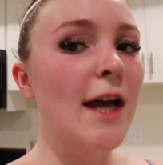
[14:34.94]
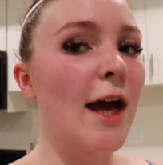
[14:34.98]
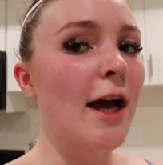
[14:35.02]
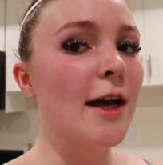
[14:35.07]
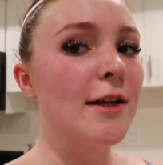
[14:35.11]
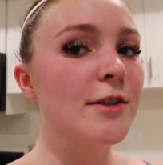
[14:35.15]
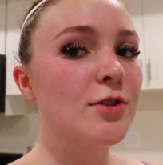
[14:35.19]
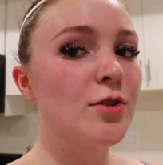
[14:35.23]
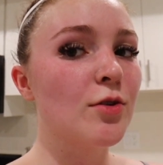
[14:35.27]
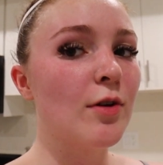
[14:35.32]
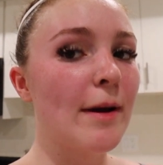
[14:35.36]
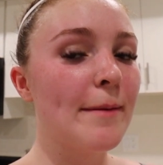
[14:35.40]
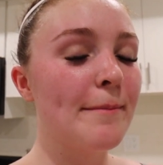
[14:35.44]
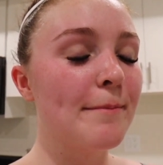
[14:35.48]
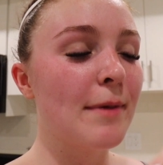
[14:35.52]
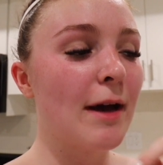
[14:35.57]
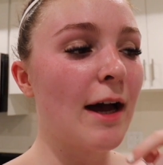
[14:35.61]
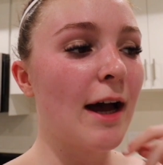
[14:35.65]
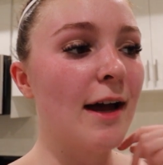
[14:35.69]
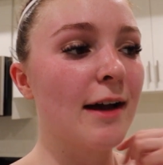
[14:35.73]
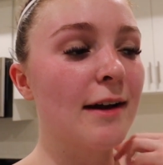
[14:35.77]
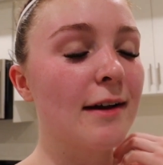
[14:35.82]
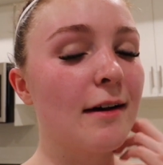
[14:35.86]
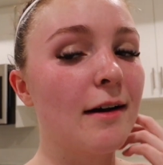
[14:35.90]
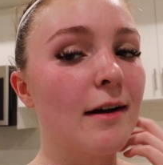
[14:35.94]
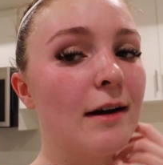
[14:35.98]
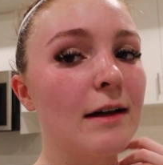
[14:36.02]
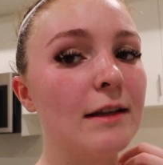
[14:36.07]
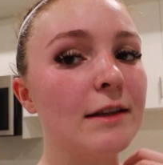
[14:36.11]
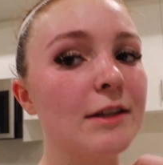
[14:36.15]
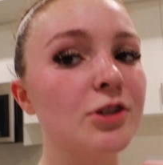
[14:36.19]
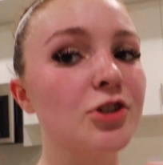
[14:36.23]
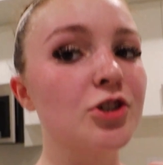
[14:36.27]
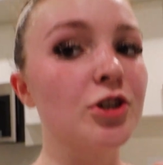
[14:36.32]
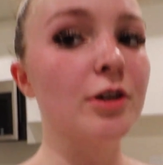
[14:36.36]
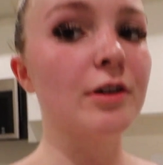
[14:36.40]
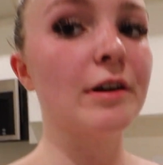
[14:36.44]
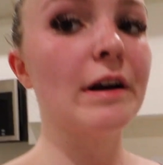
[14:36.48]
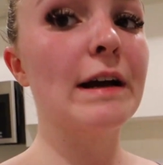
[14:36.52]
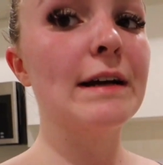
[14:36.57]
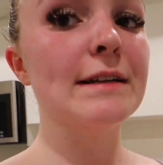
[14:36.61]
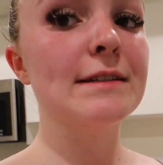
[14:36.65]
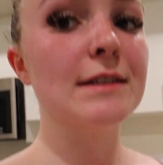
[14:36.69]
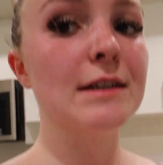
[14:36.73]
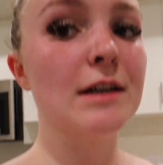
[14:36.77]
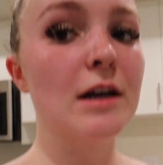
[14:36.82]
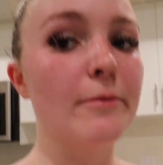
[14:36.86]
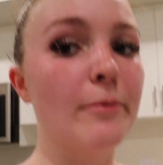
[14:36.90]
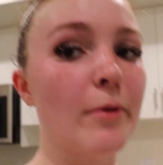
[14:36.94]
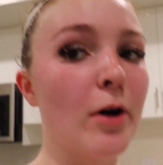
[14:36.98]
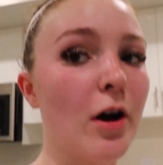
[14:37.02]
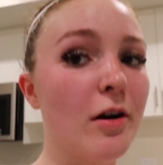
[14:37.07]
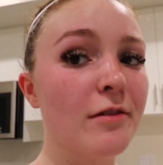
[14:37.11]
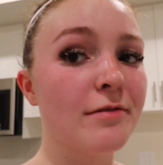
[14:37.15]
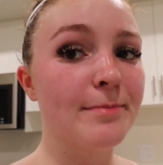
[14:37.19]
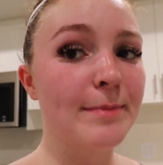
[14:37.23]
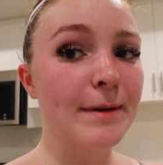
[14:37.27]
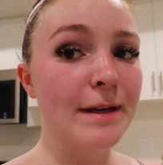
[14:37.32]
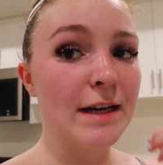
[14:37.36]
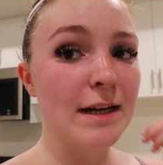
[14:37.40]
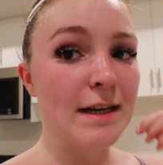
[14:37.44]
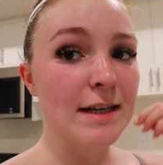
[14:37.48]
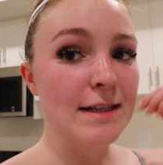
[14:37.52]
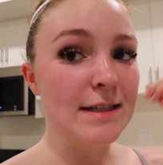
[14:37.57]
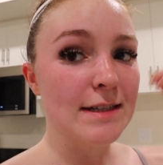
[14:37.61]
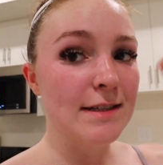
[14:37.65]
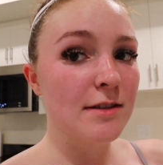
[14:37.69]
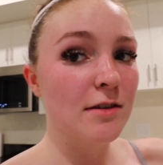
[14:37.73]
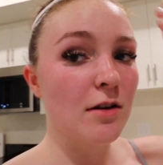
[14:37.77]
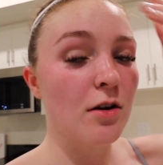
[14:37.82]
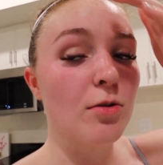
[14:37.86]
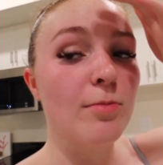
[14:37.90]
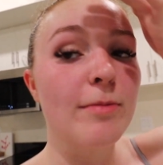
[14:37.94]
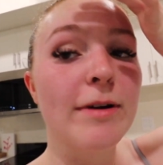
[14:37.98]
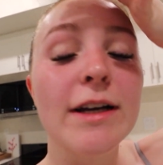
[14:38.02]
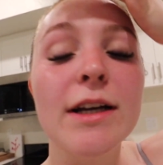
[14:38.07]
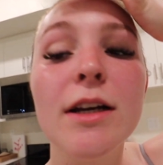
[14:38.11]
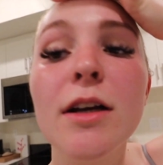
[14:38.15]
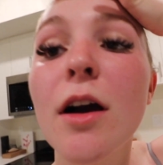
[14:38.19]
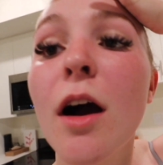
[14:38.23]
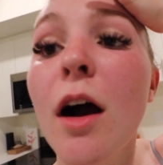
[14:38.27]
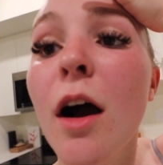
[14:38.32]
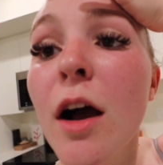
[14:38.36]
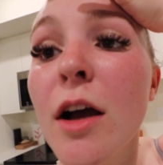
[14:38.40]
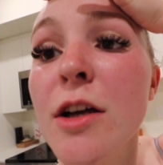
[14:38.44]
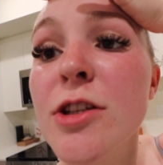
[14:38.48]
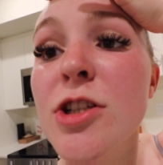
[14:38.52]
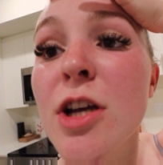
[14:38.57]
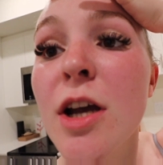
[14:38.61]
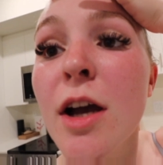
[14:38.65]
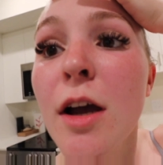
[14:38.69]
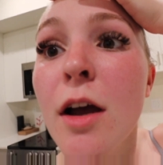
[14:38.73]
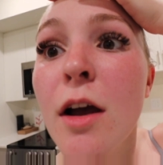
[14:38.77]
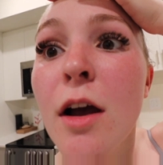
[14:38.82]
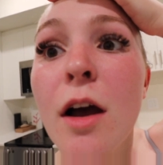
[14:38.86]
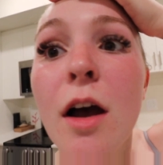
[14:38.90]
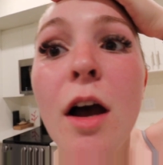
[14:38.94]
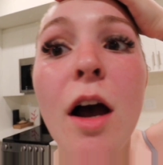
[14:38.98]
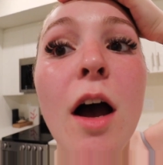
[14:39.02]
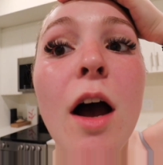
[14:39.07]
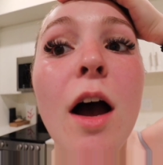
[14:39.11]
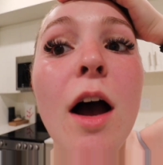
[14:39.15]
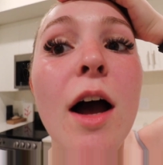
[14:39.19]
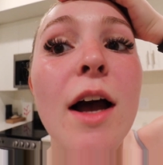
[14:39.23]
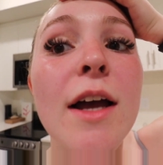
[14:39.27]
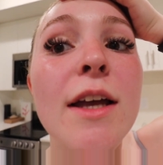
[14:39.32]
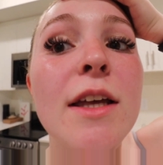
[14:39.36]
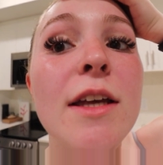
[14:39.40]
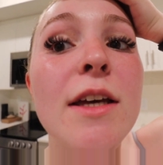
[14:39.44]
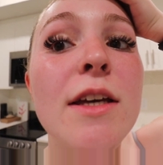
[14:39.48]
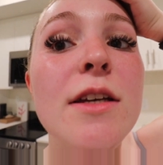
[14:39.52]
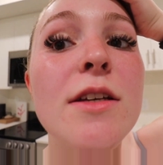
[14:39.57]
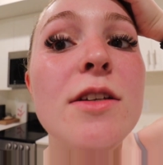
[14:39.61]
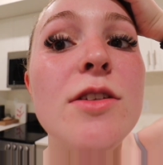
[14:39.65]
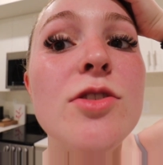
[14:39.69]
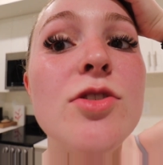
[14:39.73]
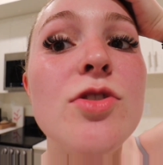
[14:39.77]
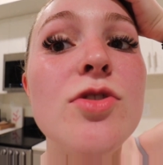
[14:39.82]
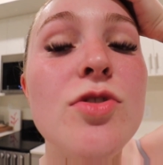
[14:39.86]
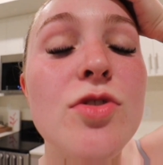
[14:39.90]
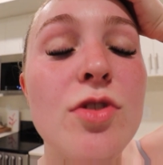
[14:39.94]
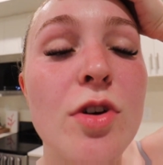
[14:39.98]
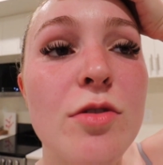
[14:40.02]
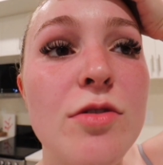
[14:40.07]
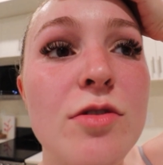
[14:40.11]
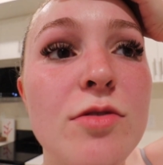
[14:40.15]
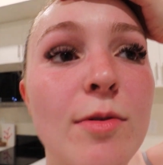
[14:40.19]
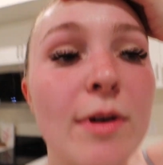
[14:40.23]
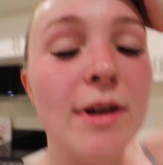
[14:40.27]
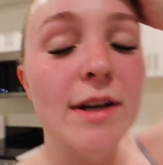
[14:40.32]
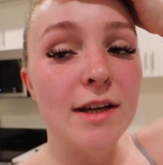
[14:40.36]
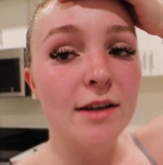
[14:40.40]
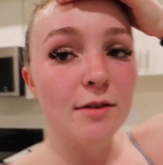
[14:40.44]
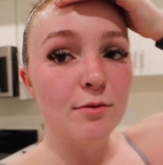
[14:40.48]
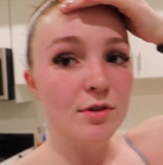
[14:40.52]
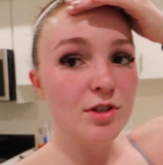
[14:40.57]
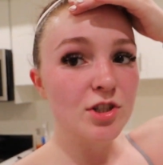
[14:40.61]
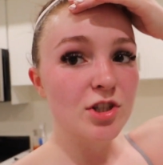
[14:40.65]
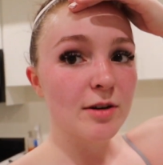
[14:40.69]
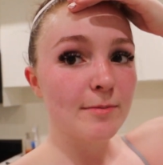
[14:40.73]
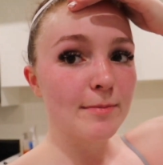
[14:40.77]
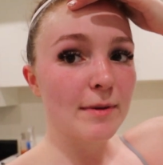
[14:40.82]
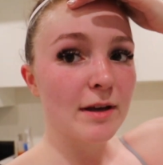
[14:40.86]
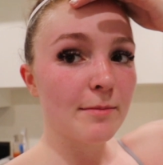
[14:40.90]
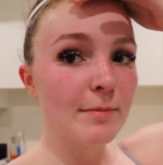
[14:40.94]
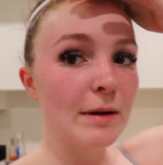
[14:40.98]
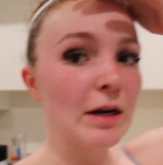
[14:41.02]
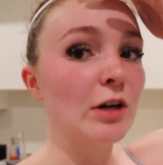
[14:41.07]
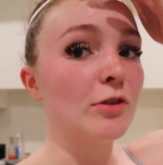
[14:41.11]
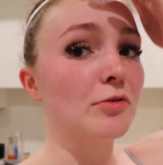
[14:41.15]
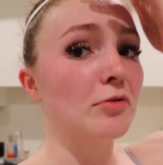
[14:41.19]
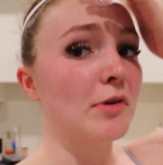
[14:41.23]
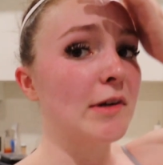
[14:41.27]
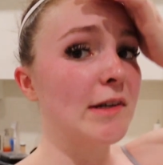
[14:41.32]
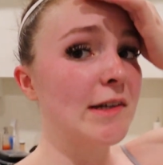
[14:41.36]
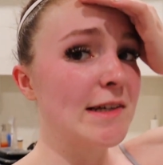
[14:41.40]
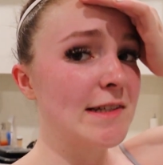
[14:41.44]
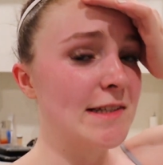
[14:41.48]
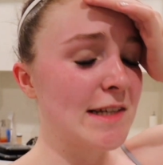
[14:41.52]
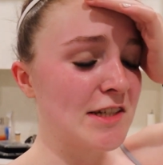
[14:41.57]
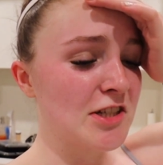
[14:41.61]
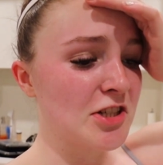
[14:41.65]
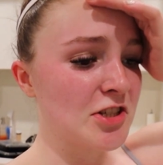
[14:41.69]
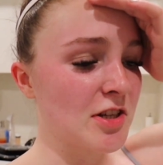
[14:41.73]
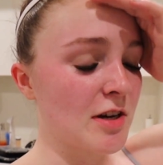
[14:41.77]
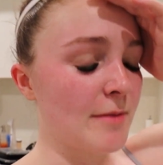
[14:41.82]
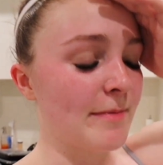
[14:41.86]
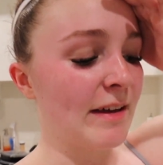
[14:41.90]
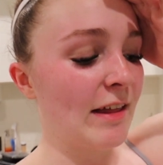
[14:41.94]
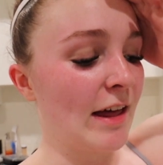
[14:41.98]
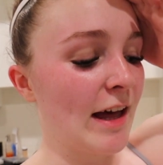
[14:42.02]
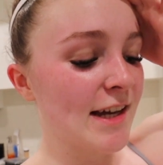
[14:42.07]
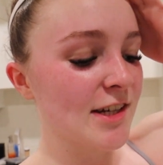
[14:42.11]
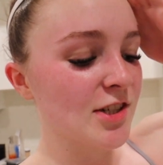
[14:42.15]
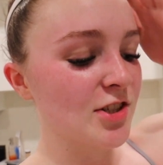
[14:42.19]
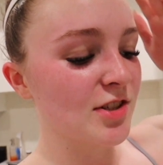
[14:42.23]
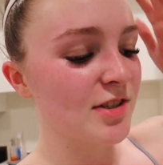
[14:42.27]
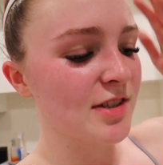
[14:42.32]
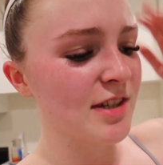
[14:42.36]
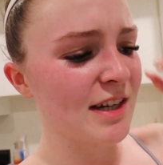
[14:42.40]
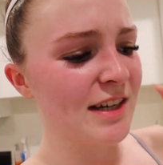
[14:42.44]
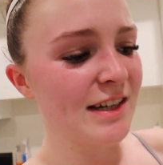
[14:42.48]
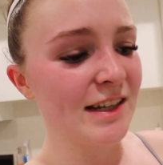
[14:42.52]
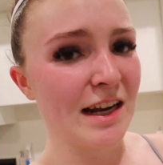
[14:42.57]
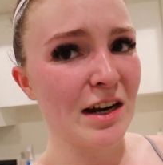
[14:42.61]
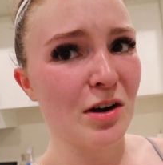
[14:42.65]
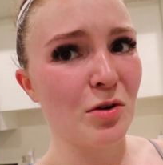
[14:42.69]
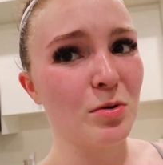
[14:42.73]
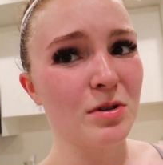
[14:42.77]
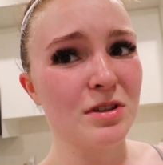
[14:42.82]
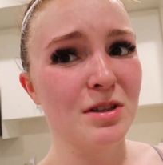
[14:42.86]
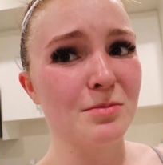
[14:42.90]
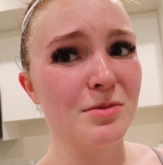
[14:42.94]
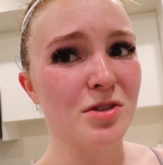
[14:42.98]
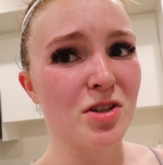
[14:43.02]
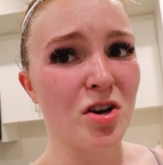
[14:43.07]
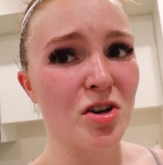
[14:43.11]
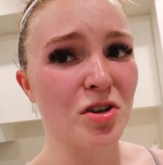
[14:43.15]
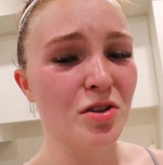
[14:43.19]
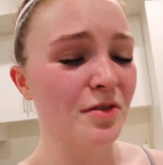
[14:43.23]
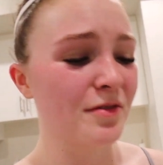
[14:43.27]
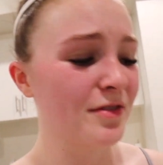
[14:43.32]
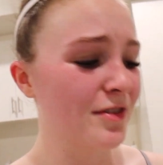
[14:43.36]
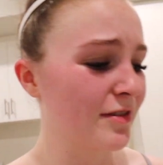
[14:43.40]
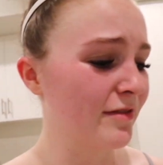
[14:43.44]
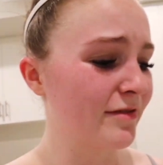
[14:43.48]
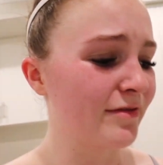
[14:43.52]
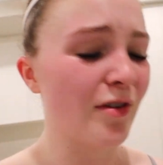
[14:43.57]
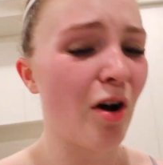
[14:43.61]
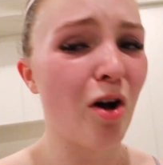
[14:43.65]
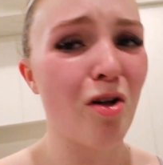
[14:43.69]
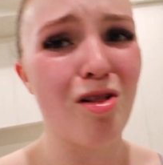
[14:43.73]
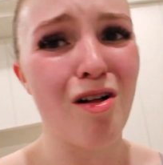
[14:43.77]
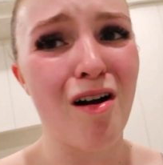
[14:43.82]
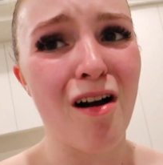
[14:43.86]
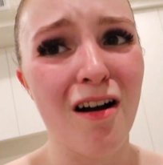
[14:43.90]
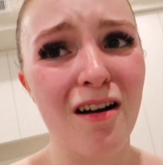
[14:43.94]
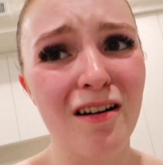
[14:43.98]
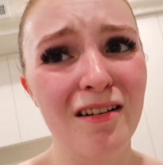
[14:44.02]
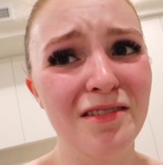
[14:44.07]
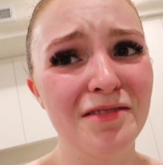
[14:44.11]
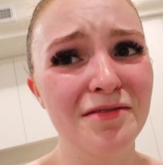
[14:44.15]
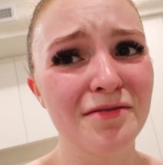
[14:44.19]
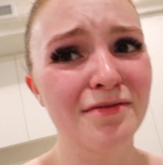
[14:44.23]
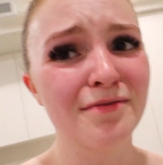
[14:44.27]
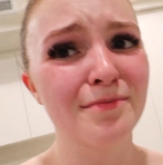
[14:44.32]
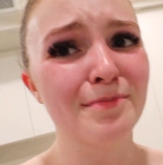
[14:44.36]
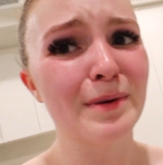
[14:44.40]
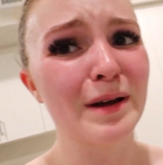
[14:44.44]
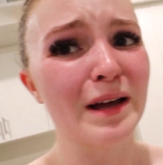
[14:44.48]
Yeah, so I'm back. The shirt had to come off because, oh my gosh, I get so sweaty, which I'm like paranoid because I just got my lashes done and I don't want them to all to fall off,